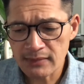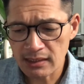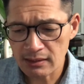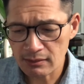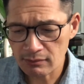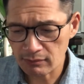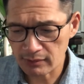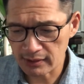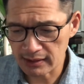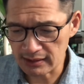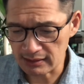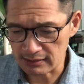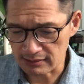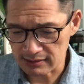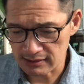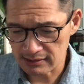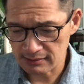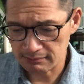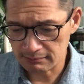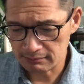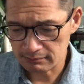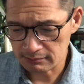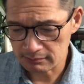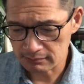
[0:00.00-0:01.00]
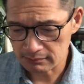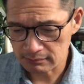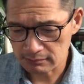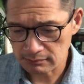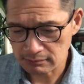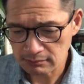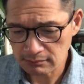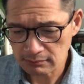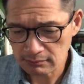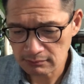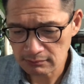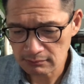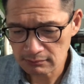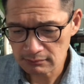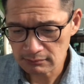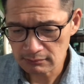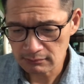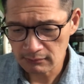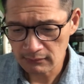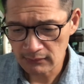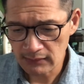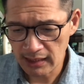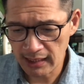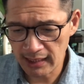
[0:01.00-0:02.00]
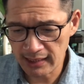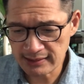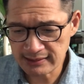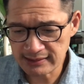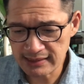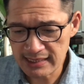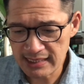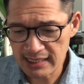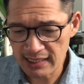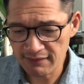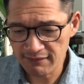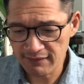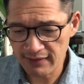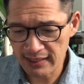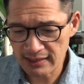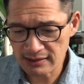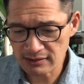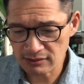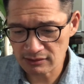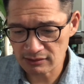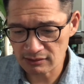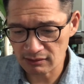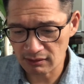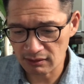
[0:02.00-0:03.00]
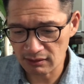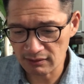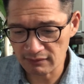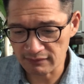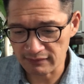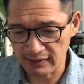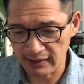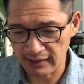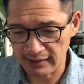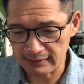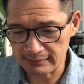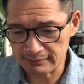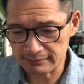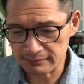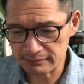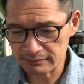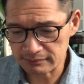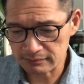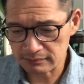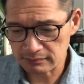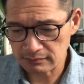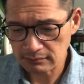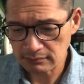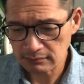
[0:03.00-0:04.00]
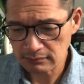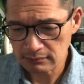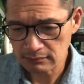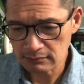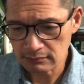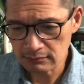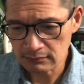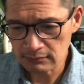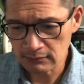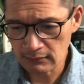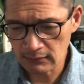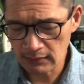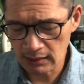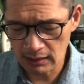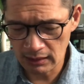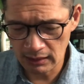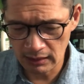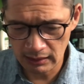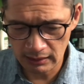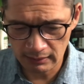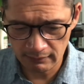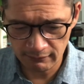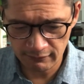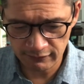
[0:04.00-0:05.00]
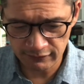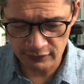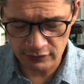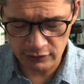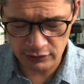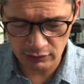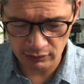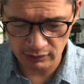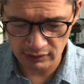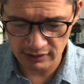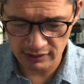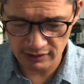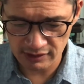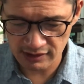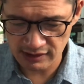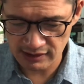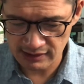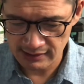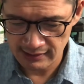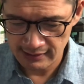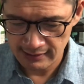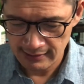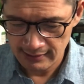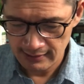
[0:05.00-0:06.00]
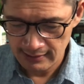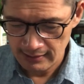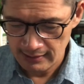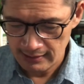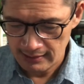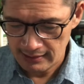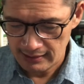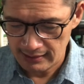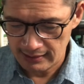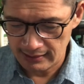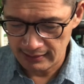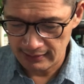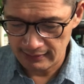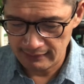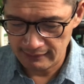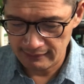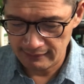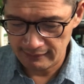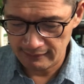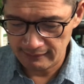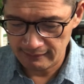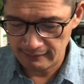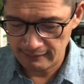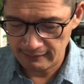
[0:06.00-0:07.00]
What else? I think I've answered all of that. For Julius, yeah.